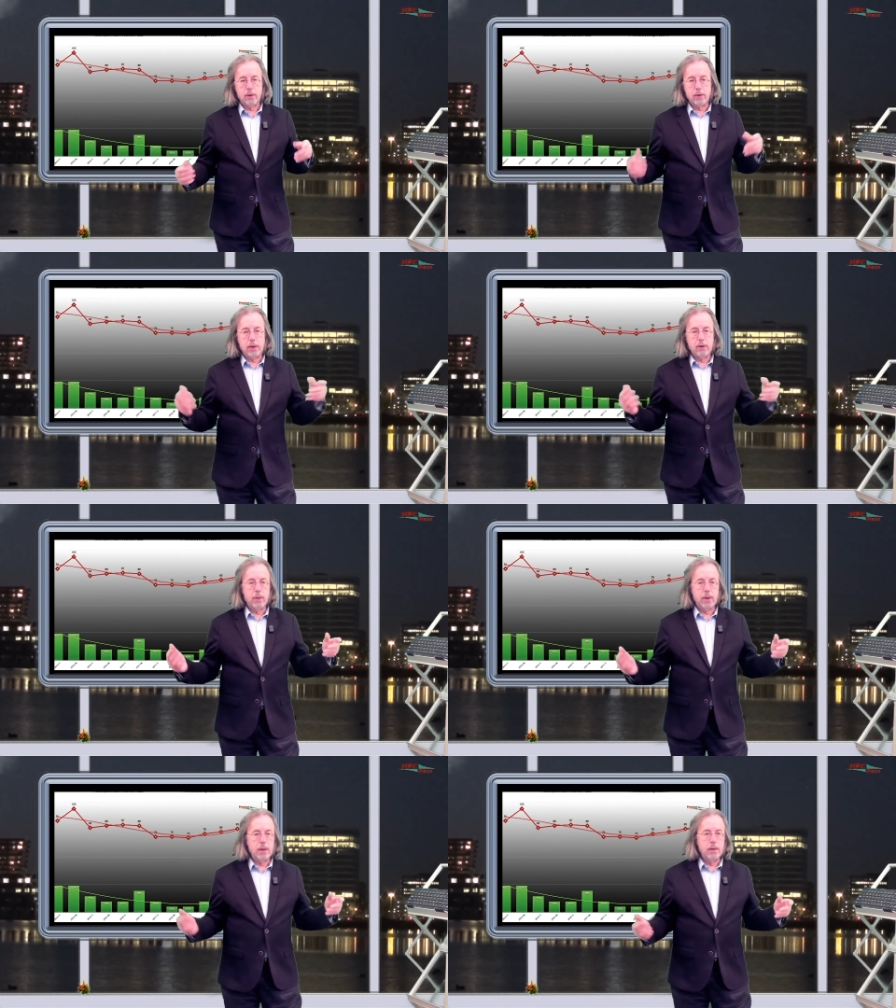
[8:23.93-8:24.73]
Because
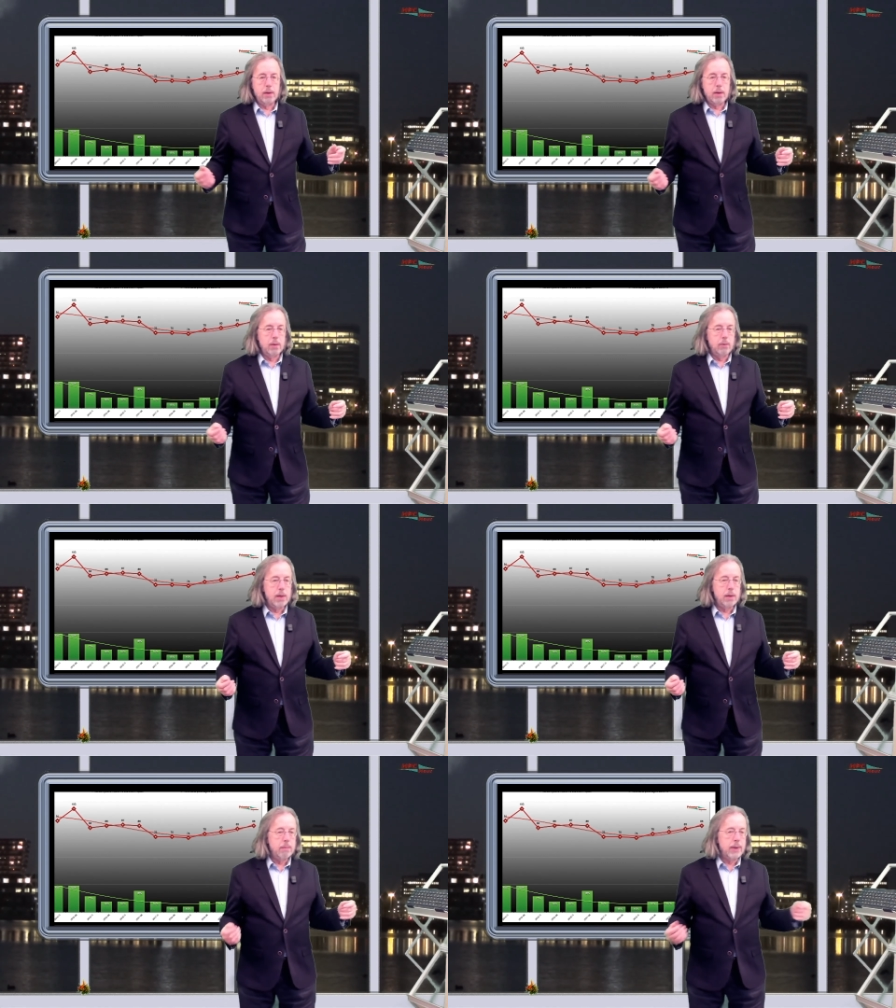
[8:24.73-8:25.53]
that's where the
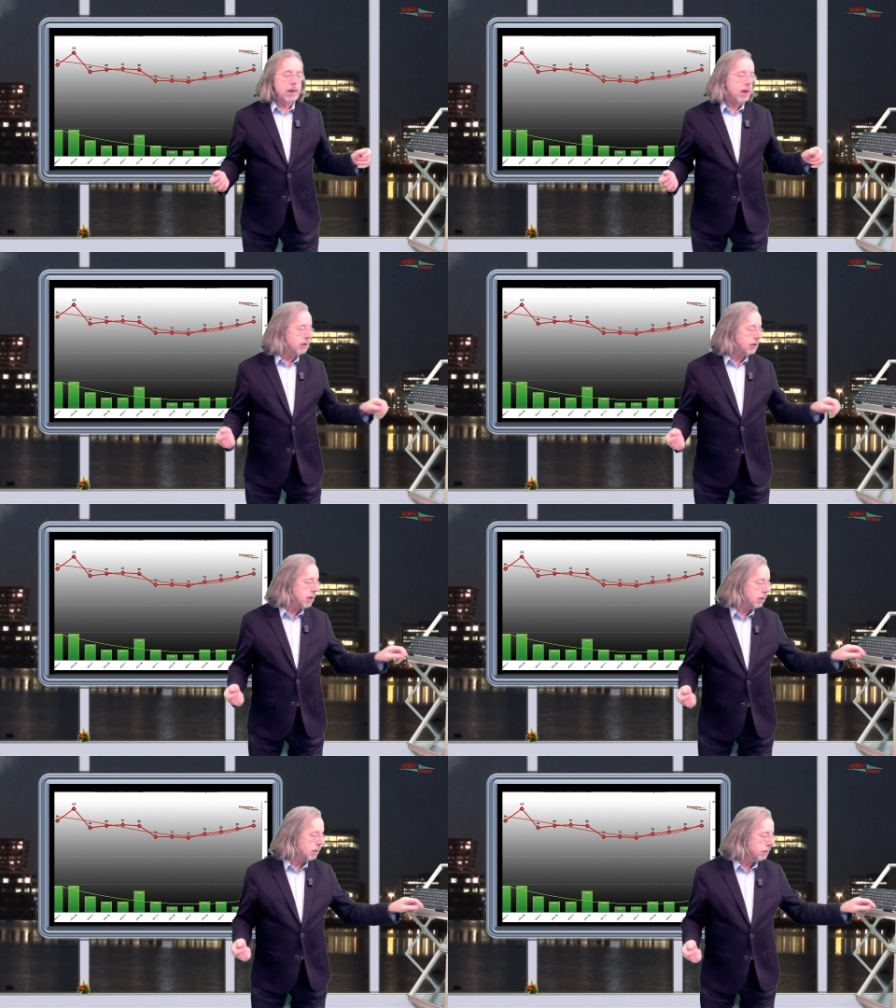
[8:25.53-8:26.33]
real big guys
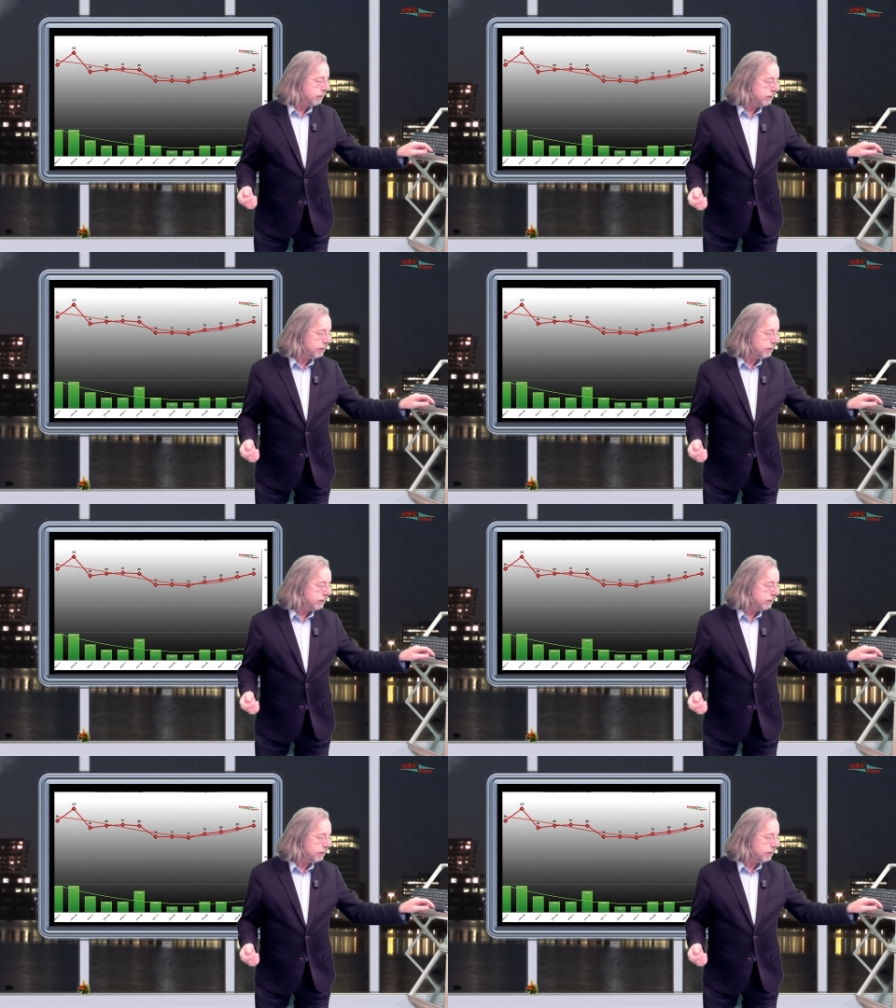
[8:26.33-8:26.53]
are.